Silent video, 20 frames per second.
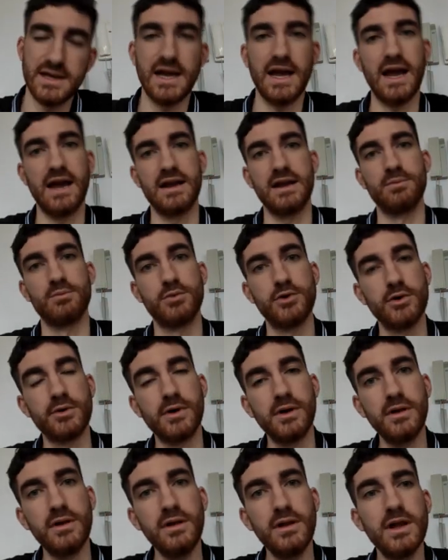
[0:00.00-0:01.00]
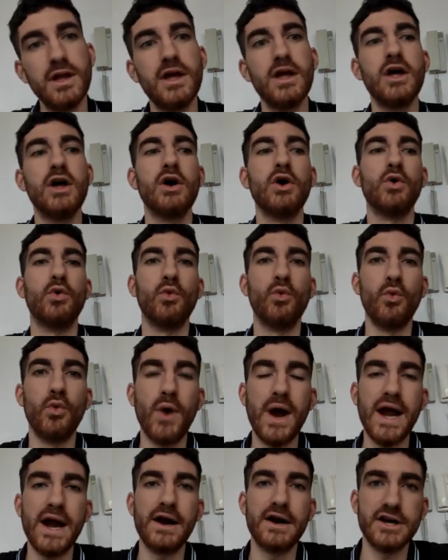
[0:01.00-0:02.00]
And in plural,
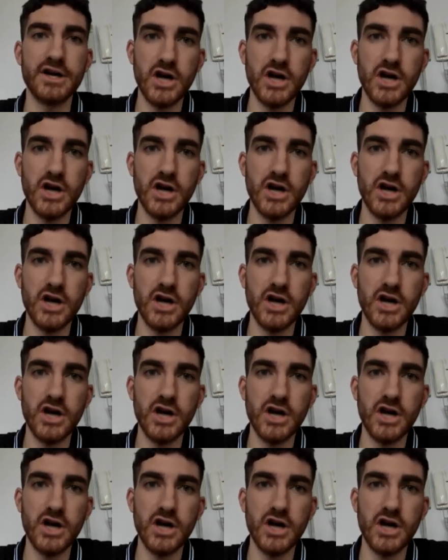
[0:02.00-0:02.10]
were